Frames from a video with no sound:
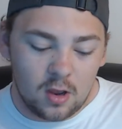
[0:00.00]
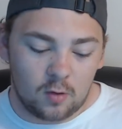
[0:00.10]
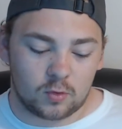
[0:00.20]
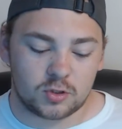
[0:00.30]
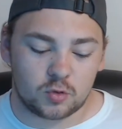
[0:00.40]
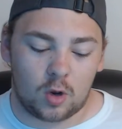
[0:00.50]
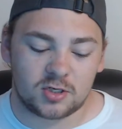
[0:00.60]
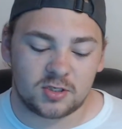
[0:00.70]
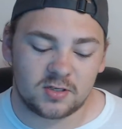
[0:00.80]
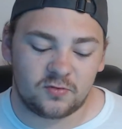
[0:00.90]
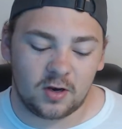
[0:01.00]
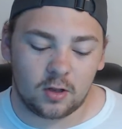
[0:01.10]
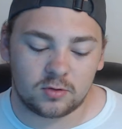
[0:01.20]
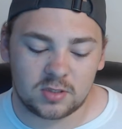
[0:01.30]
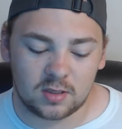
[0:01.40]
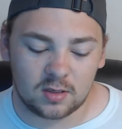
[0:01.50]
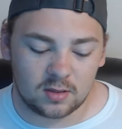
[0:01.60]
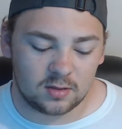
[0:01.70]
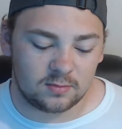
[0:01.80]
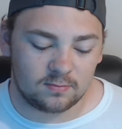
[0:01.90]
were just watching this video to